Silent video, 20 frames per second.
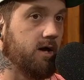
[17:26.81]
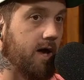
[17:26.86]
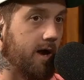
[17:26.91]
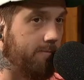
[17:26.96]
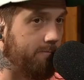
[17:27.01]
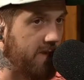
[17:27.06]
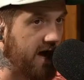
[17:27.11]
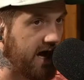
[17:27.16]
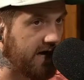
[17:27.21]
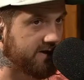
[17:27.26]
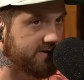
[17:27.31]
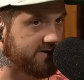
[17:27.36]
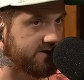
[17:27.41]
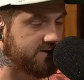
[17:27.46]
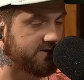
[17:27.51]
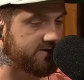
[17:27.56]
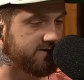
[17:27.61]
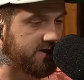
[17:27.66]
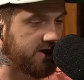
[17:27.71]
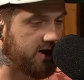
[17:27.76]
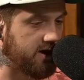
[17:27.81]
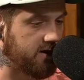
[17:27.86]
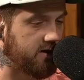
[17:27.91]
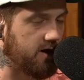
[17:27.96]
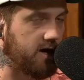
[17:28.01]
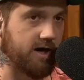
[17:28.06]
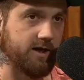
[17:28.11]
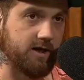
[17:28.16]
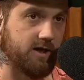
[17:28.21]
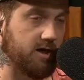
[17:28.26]
and Mattison is
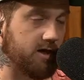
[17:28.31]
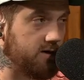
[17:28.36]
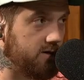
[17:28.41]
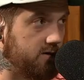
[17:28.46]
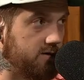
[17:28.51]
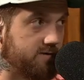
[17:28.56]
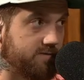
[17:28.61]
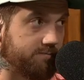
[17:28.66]
there, I get it.